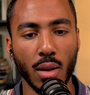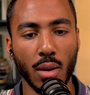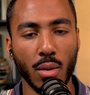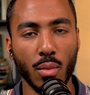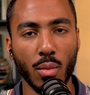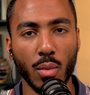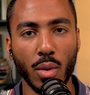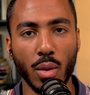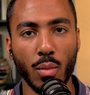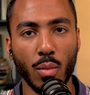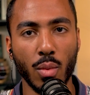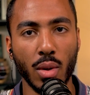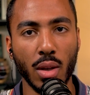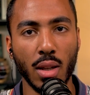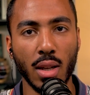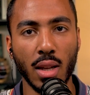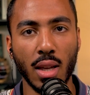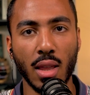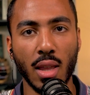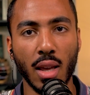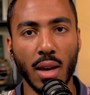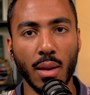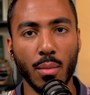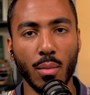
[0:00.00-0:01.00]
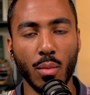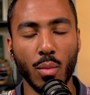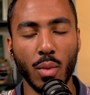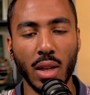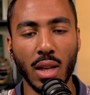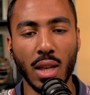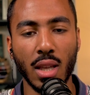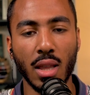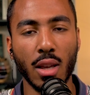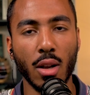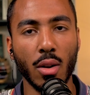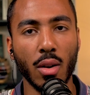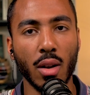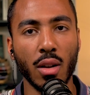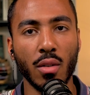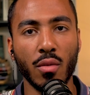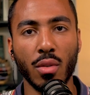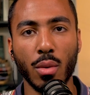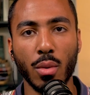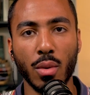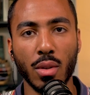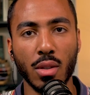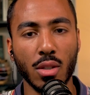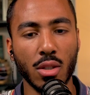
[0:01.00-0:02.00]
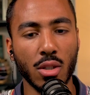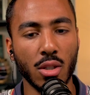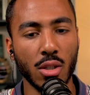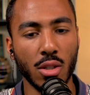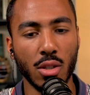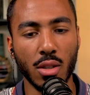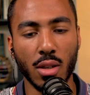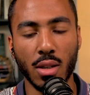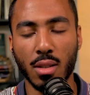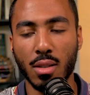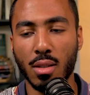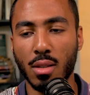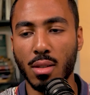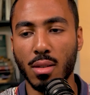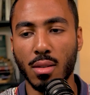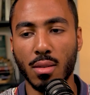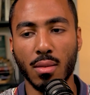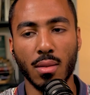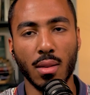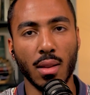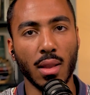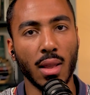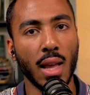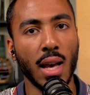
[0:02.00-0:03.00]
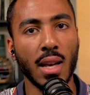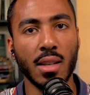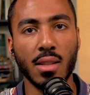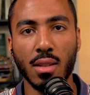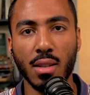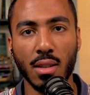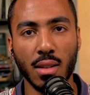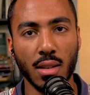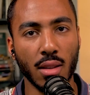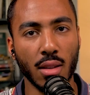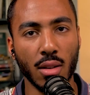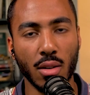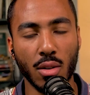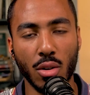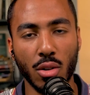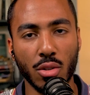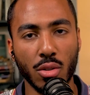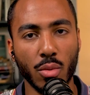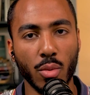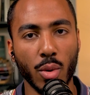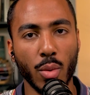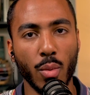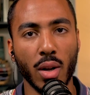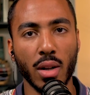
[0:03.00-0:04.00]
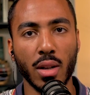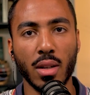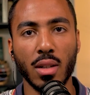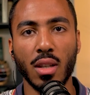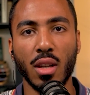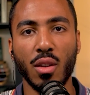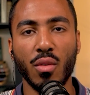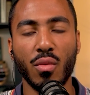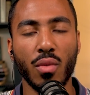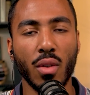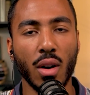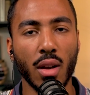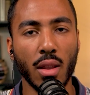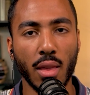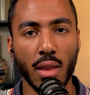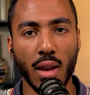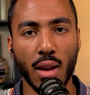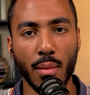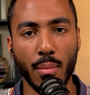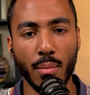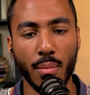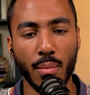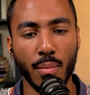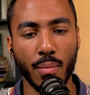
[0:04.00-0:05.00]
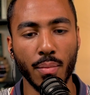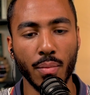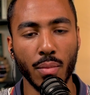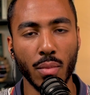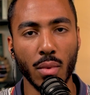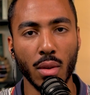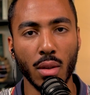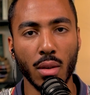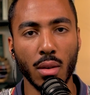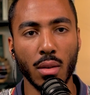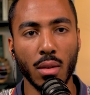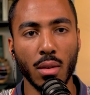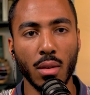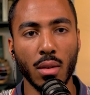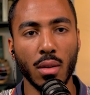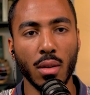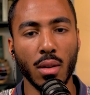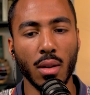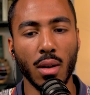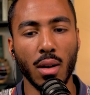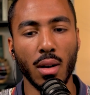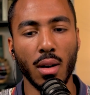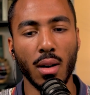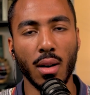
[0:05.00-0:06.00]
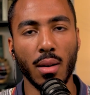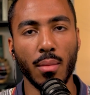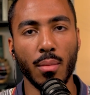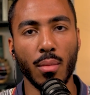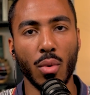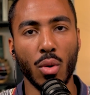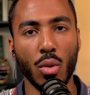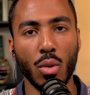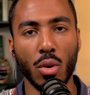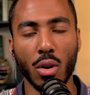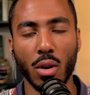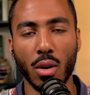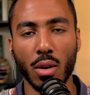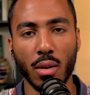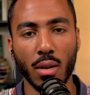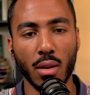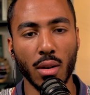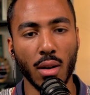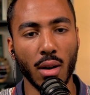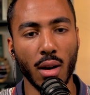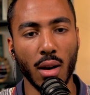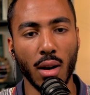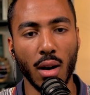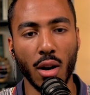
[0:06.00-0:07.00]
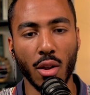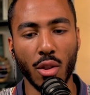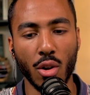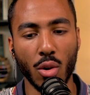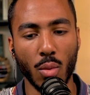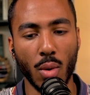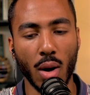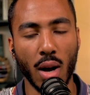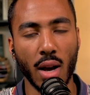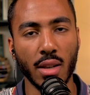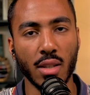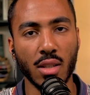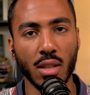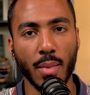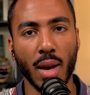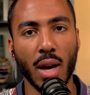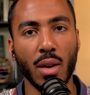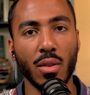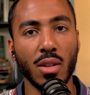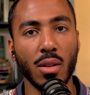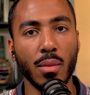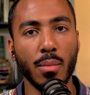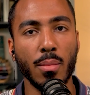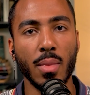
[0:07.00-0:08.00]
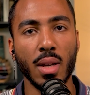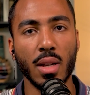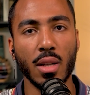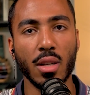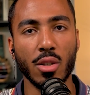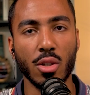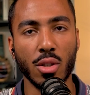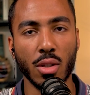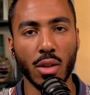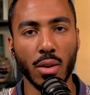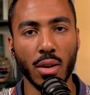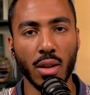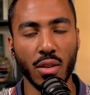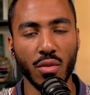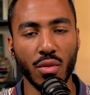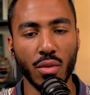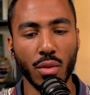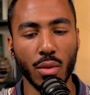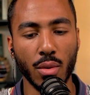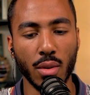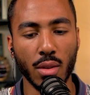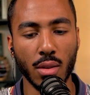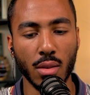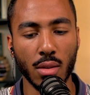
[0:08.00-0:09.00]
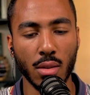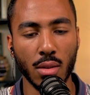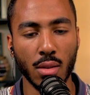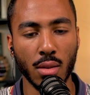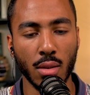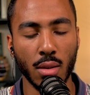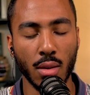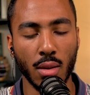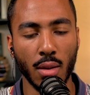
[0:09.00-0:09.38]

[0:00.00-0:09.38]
We need them. We need their influence to just lessen in the culture. We want to defund them, or otherwise somehow diminish their influence.